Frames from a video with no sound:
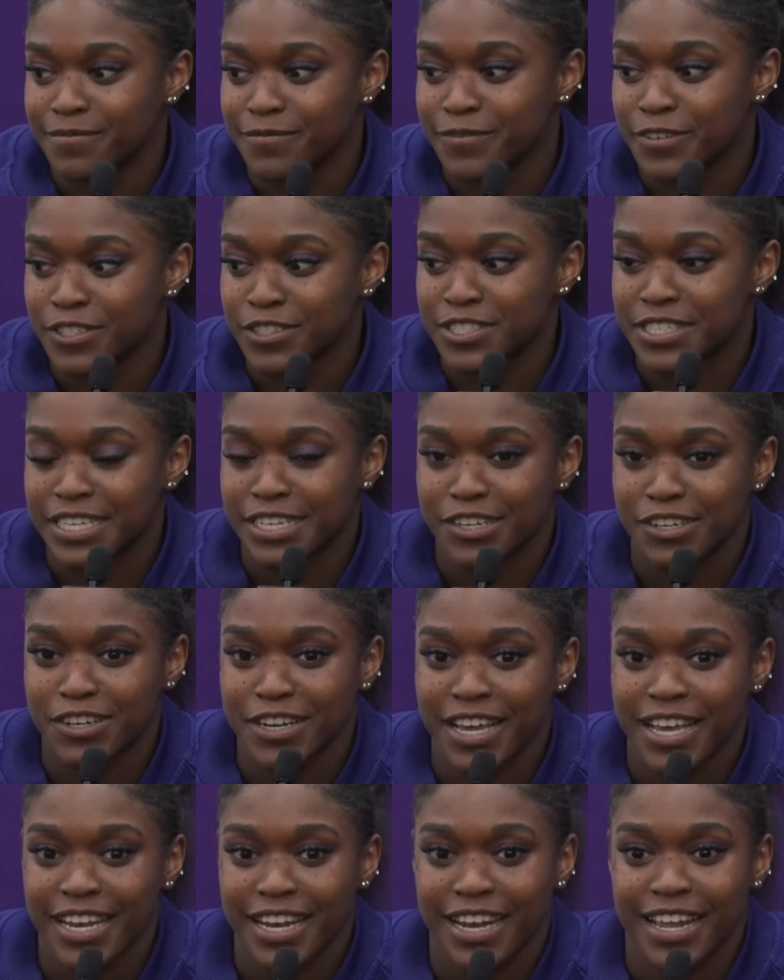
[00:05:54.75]
for senior
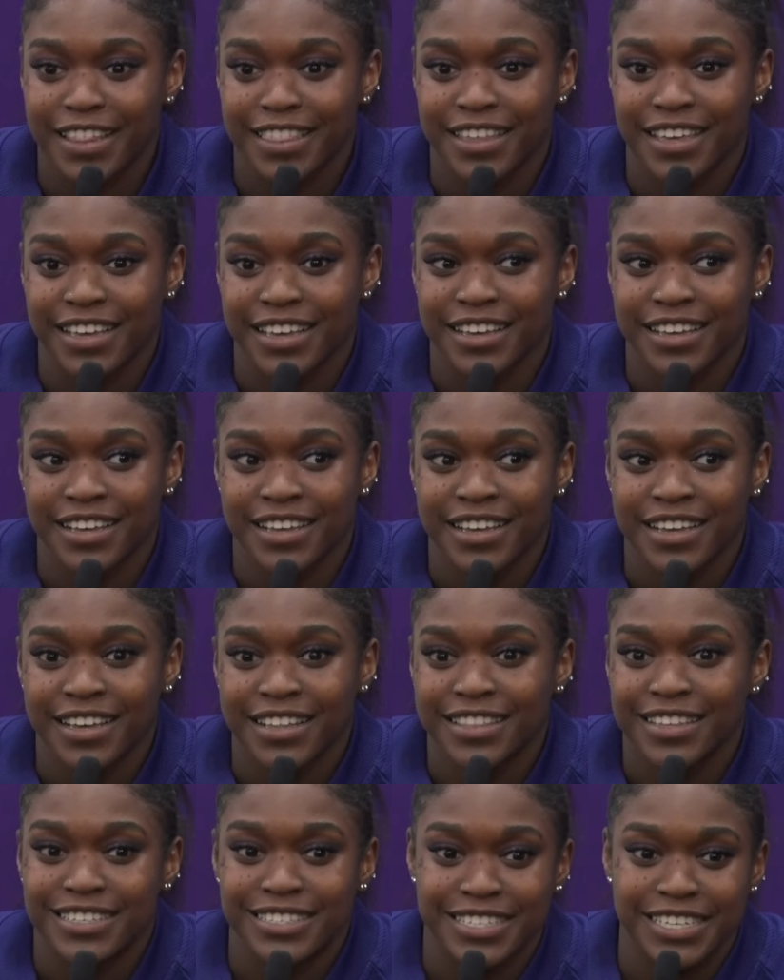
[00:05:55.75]
night, and I think
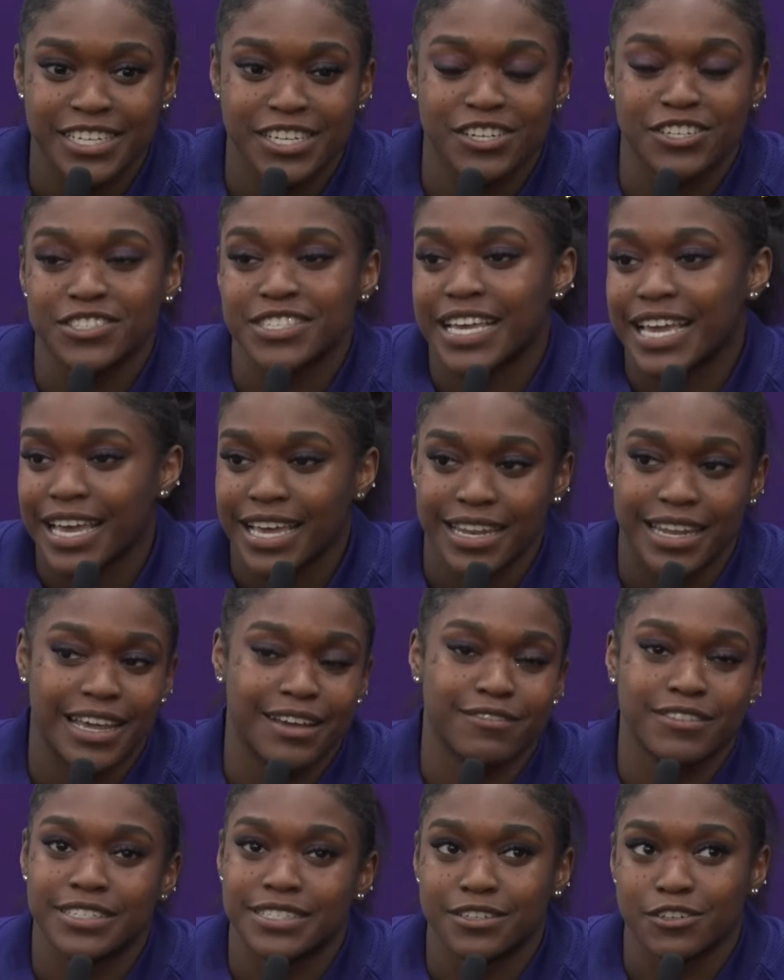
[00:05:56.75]
the seniors and
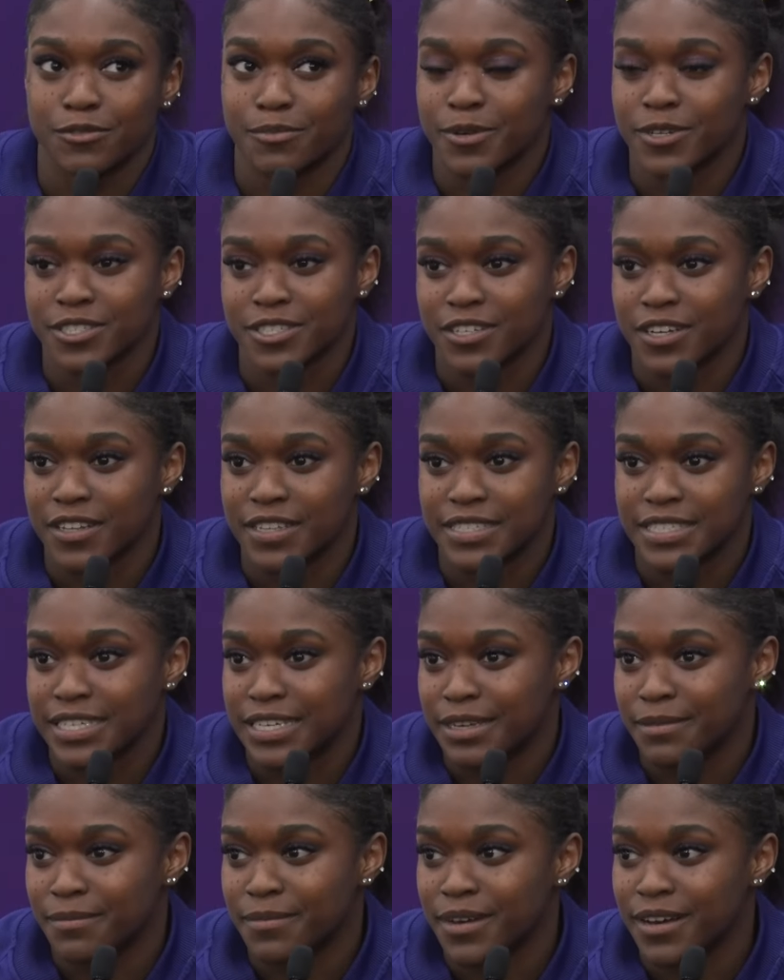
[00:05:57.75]
every single person on the
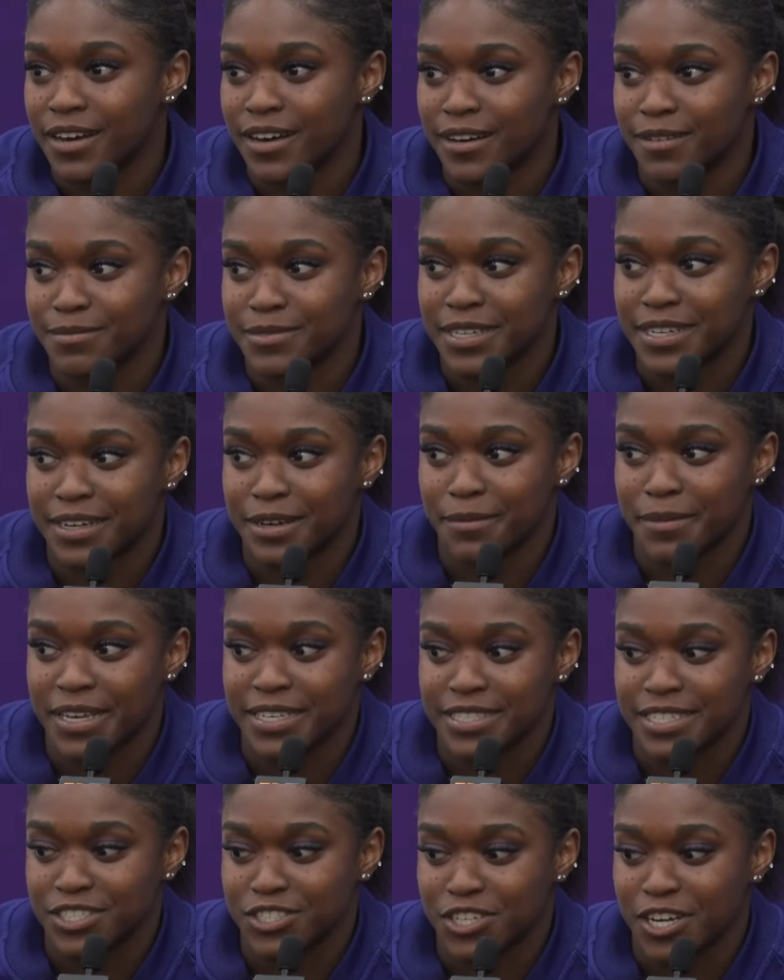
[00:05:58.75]
team did an
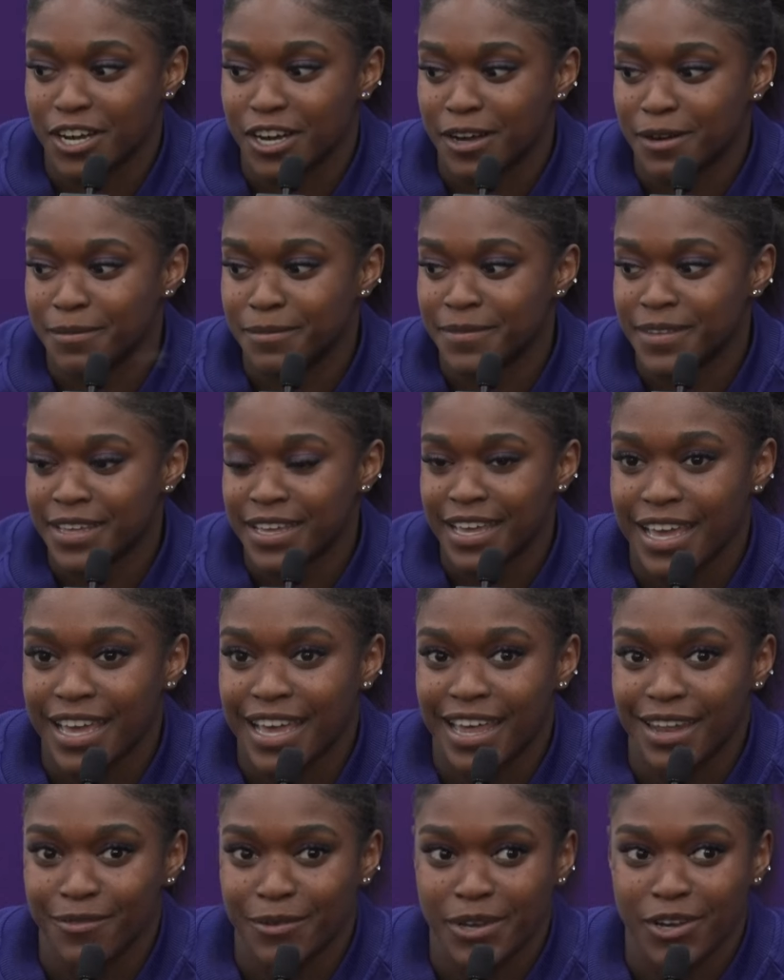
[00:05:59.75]
amazing job,
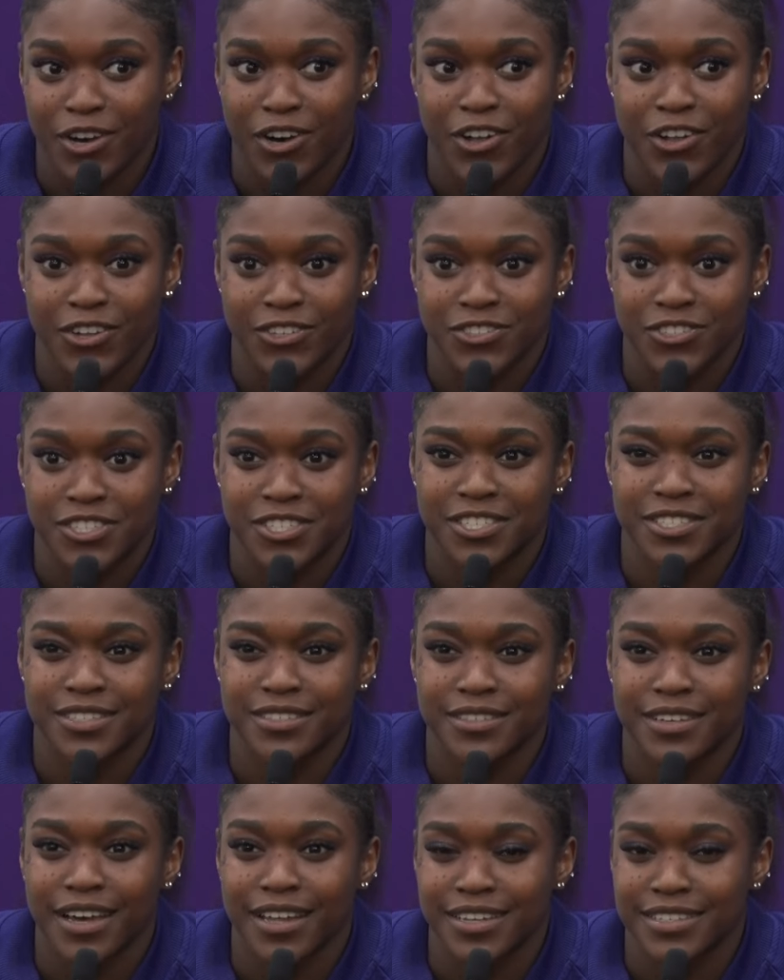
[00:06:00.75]
and we all
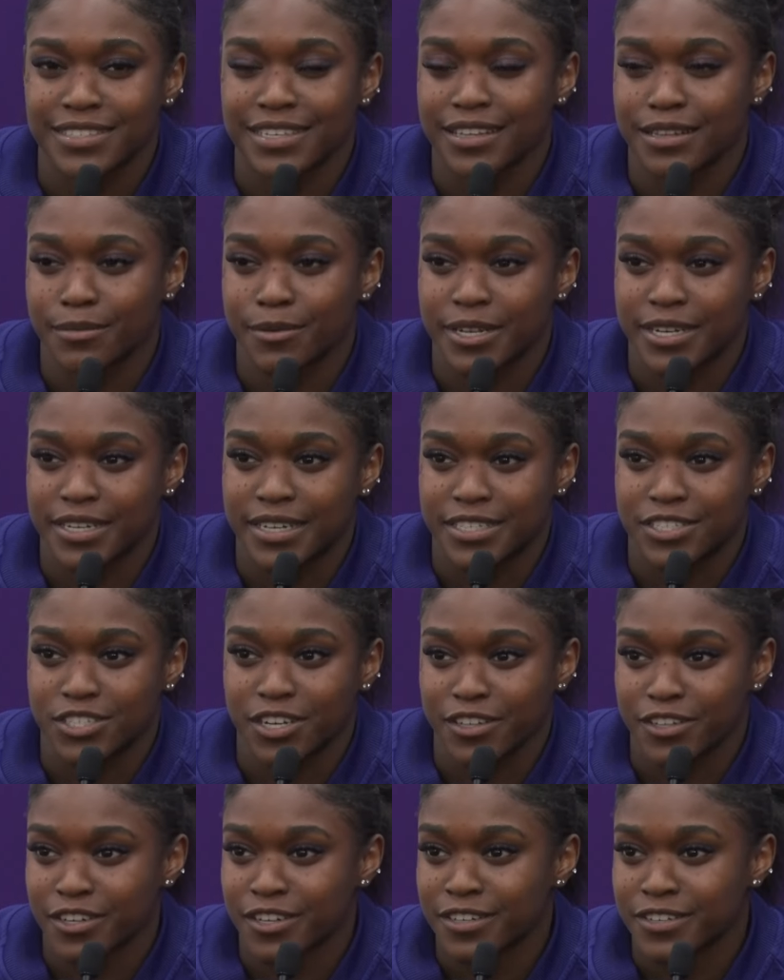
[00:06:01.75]
just kind of celebrated each
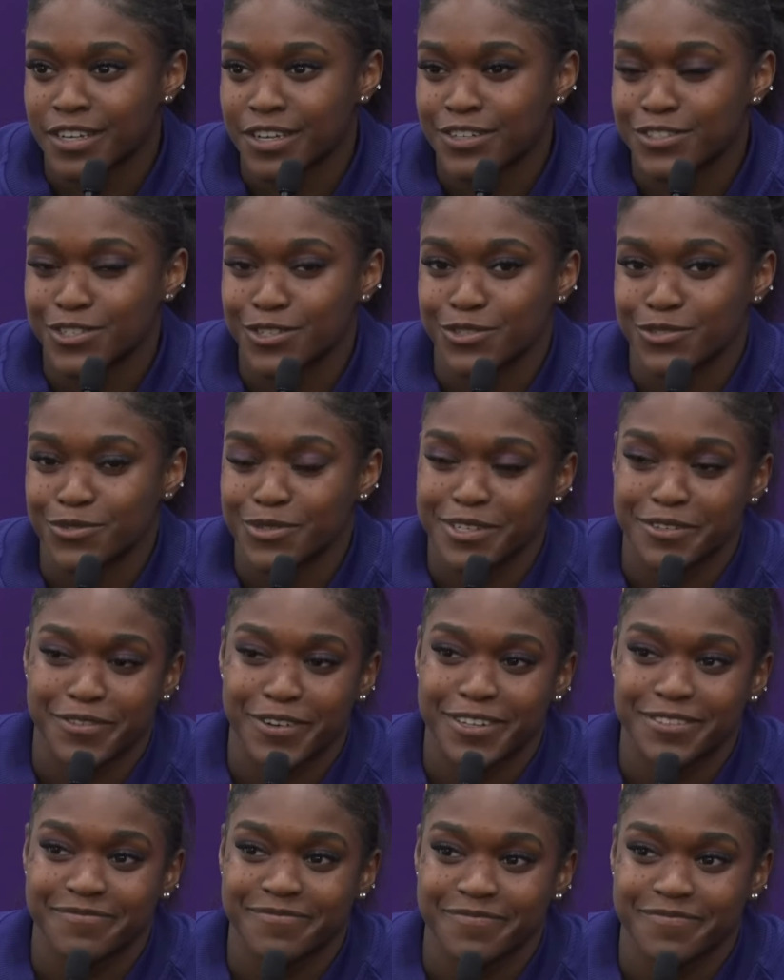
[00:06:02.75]
other, so it was really
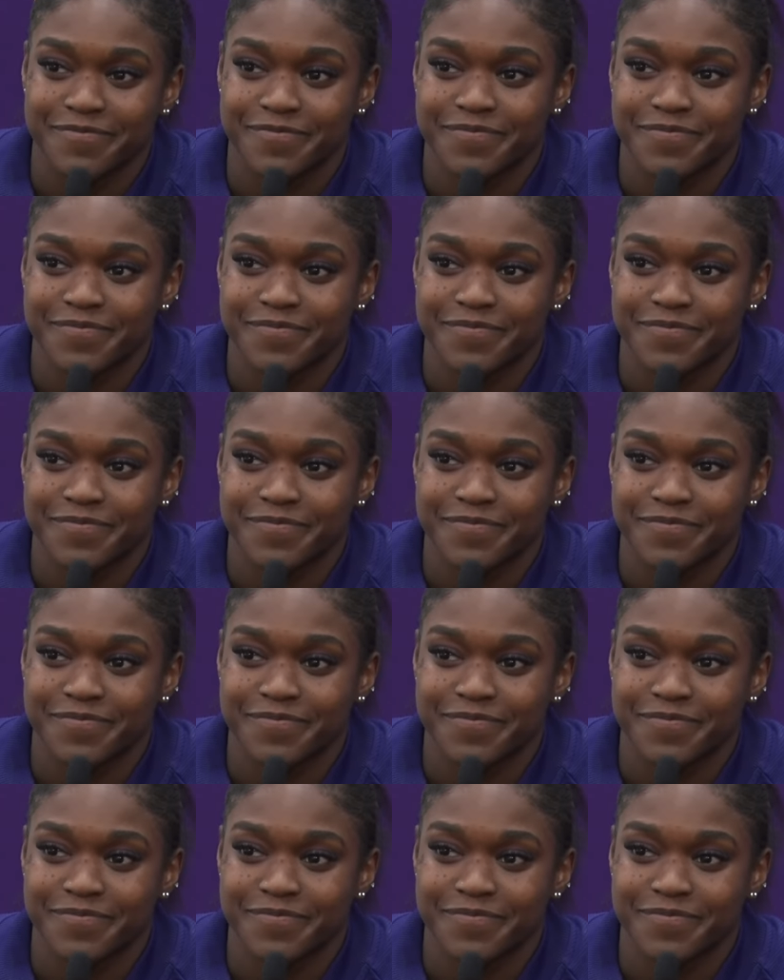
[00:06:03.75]
fun.